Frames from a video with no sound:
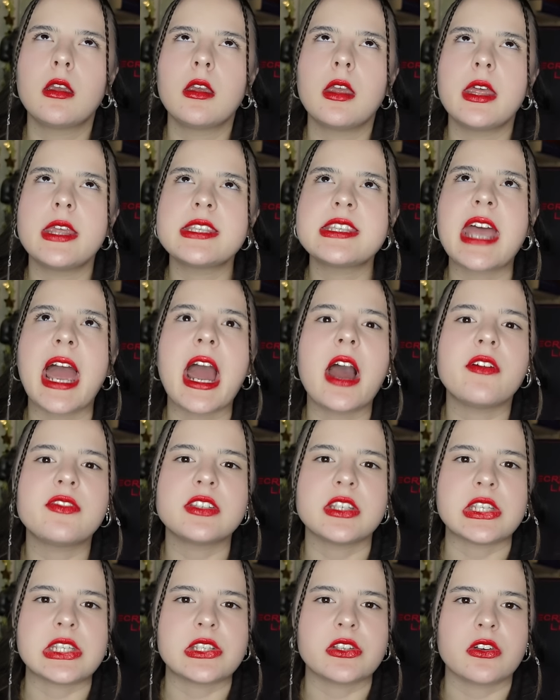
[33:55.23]
his
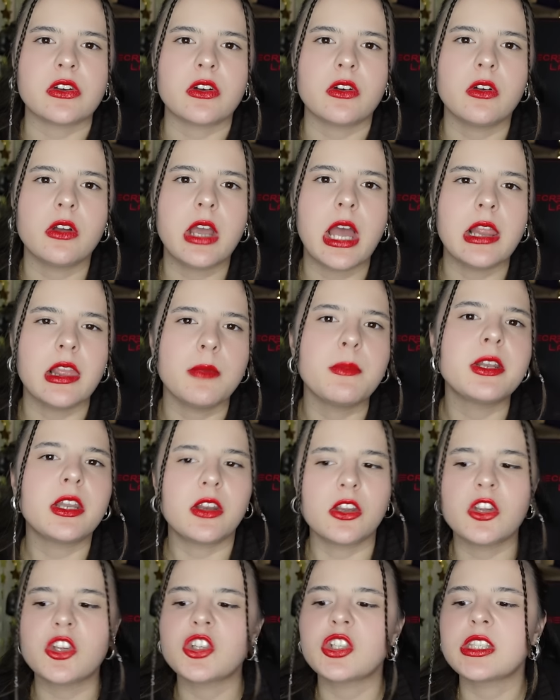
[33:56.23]
half-sister,
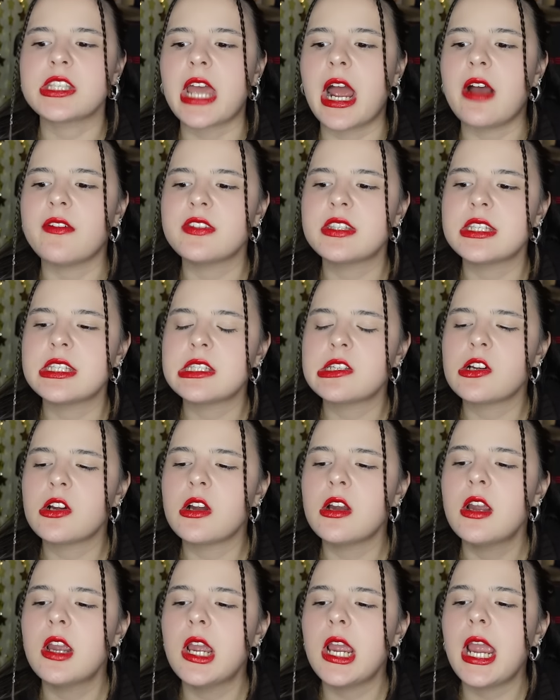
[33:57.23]
limited edition's
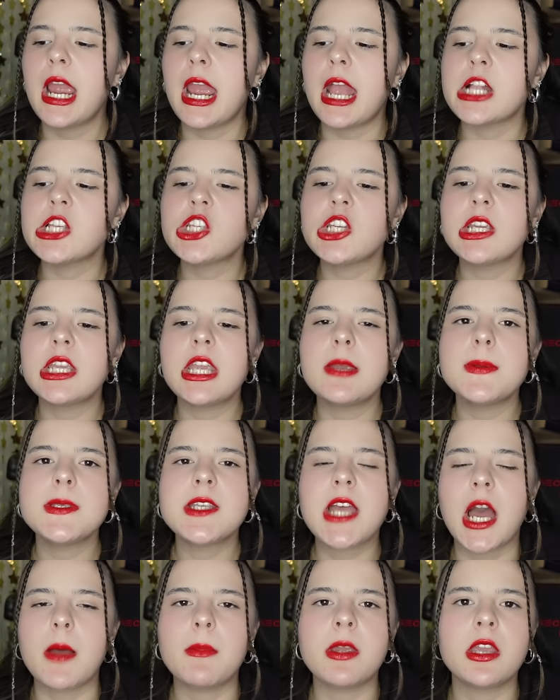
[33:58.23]
half-sister, and she keeps
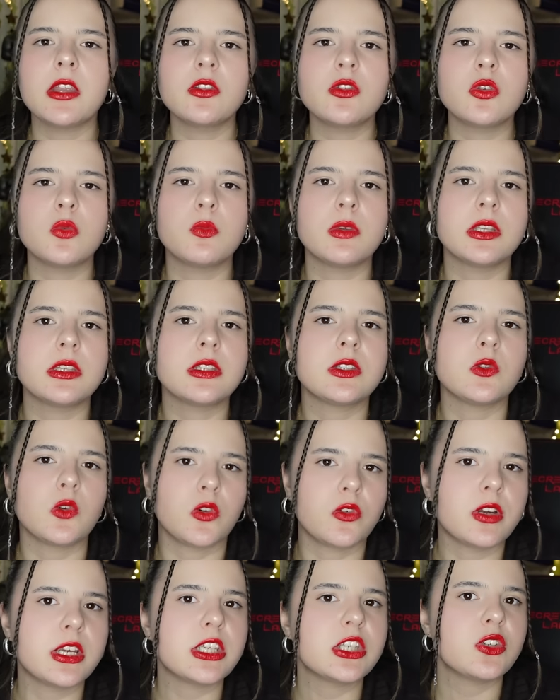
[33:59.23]
coming into
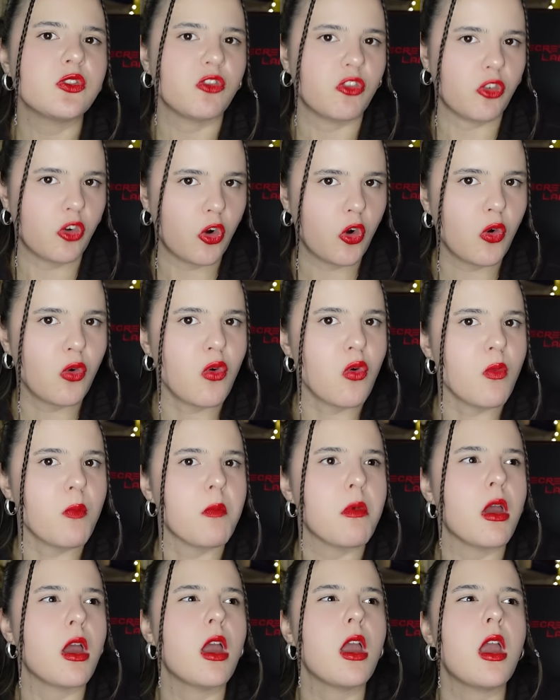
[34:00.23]
Missouri's
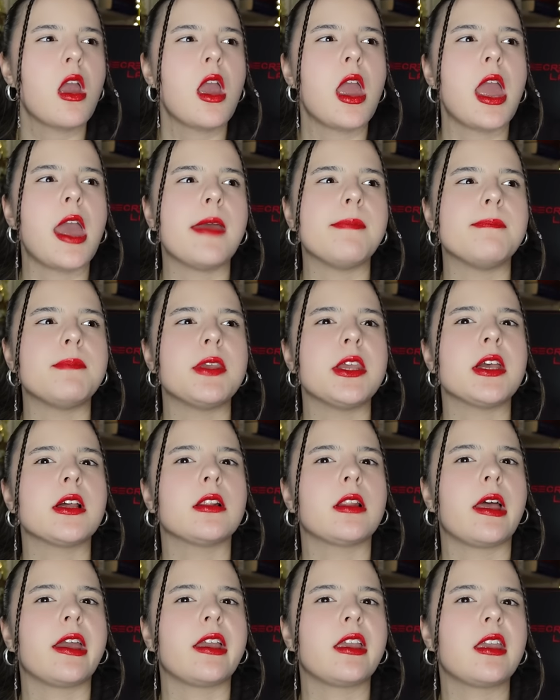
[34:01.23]
room and being
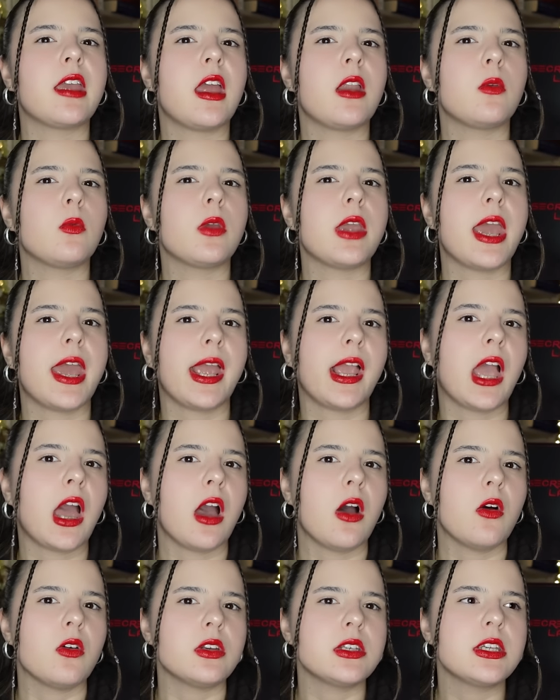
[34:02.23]
like, can we hang
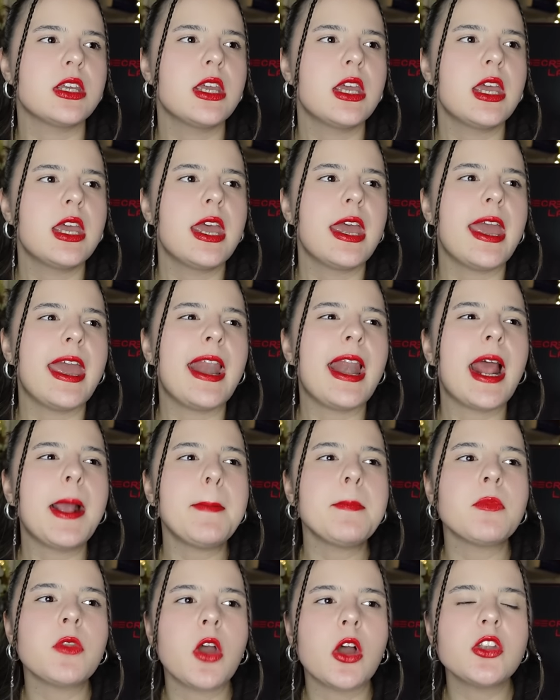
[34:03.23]
out? And
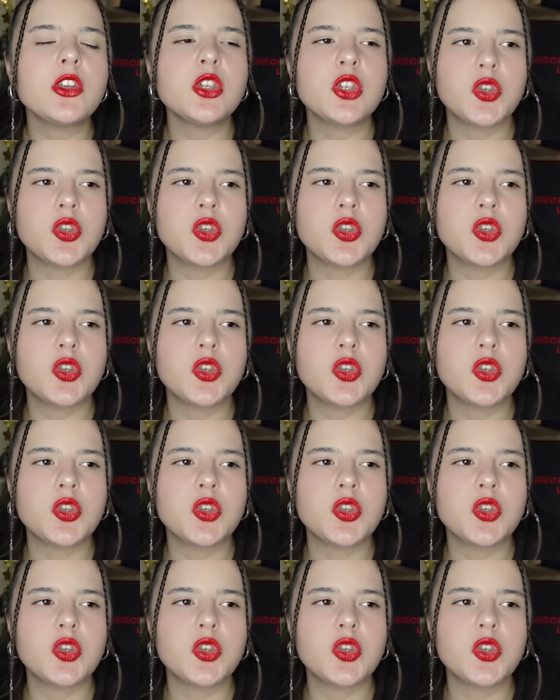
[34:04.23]
I'm not